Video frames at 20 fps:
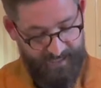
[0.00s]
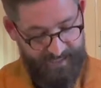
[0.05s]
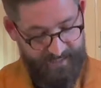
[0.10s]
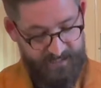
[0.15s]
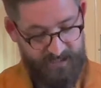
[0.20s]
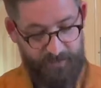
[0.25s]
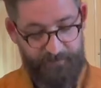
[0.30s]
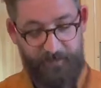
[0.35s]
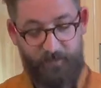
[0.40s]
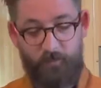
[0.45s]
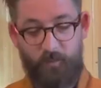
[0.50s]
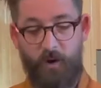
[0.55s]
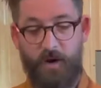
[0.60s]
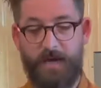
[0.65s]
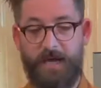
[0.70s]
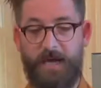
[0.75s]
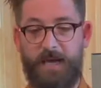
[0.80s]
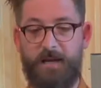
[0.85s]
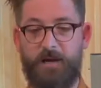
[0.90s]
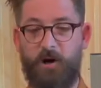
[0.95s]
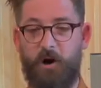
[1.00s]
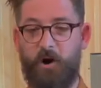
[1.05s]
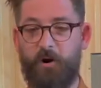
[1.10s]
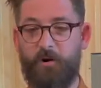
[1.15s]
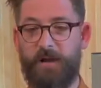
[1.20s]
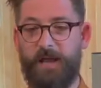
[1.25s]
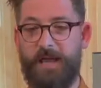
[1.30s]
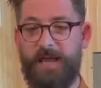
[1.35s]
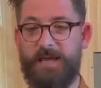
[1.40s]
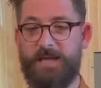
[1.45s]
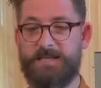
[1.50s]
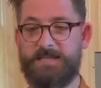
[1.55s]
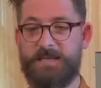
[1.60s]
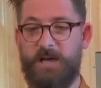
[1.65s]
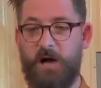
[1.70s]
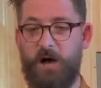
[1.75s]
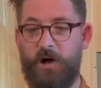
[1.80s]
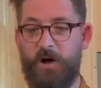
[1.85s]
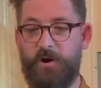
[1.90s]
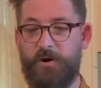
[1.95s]
So I've been working on his
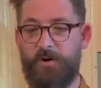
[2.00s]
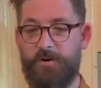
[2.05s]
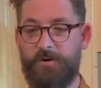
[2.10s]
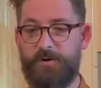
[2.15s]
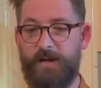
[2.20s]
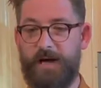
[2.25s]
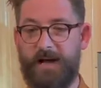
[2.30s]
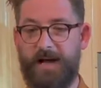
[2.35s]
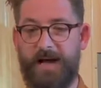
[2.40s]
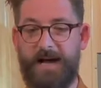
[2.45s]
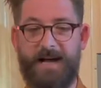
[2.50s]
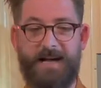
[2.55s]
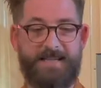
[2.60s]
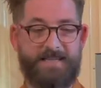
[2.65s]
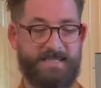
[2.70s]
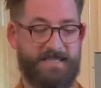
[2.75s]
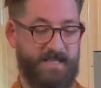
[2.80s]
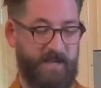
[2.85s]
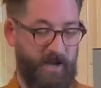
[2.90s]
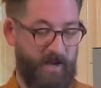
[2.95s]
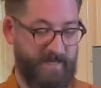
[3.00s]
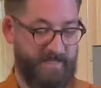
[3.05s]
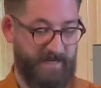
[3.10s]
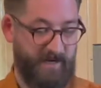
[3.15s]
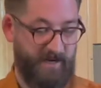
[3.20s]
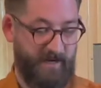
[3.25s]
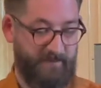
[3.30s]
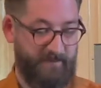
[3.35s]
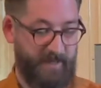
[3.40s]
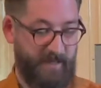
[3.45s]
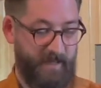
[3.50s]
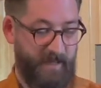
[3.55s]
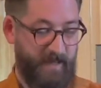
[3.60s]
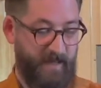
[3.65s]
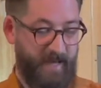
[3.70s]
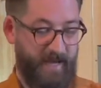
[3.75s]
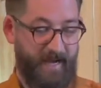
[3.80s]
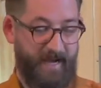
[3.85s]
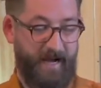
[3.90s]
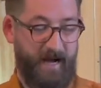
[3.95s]
own sidearm,
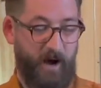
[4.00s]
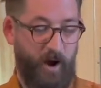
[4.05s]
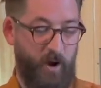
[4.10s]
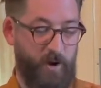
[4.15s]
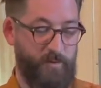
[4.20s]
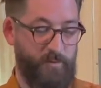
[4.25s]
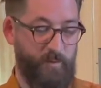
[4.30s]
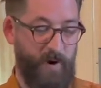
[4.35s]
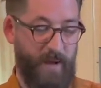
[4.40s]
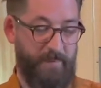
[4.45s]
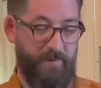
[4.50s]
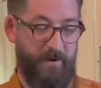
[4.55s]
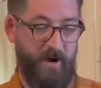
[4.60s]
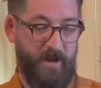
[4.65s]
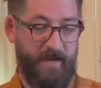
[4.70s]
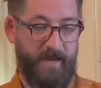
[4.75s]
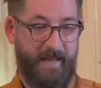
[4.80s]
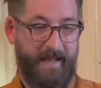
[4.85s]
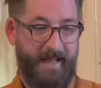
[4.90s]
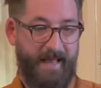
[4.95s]
own weapon.